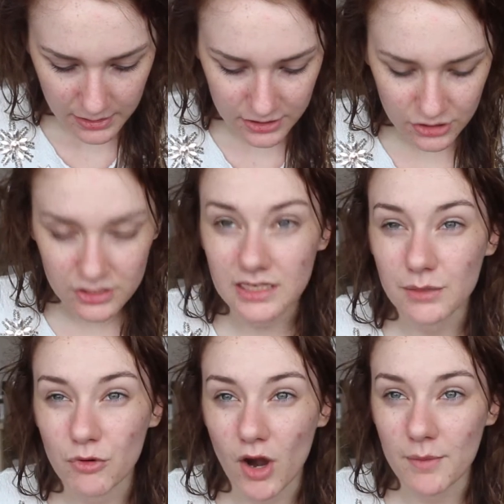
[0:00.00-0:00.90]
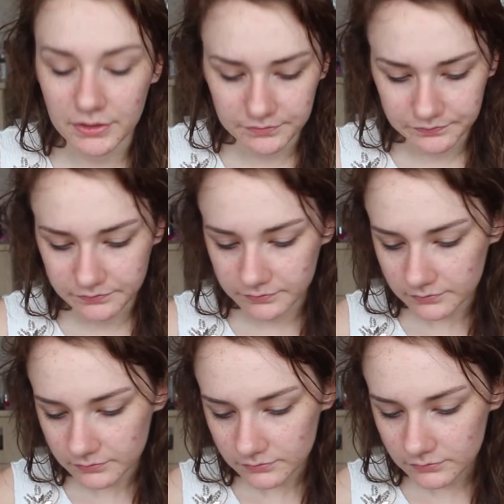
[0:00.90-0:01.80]
It's just a lip primer.
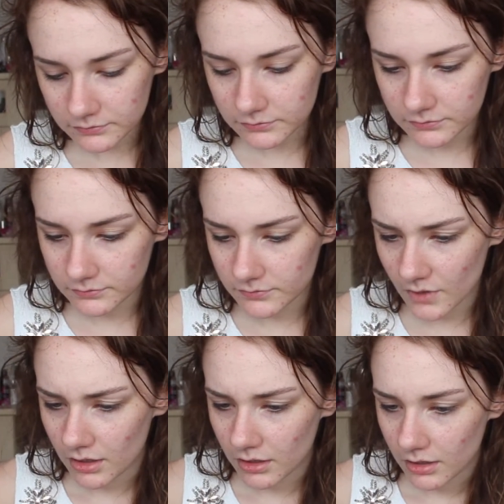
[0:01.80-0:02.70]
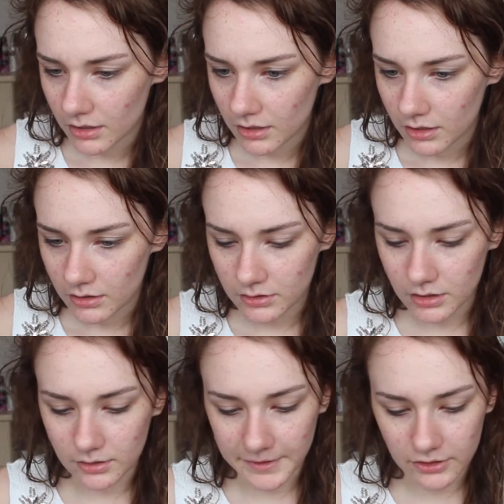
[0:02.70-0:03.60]
Oh
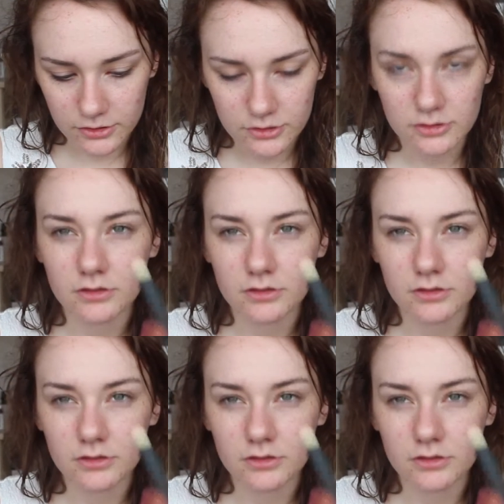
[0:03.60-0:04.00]
my gosh.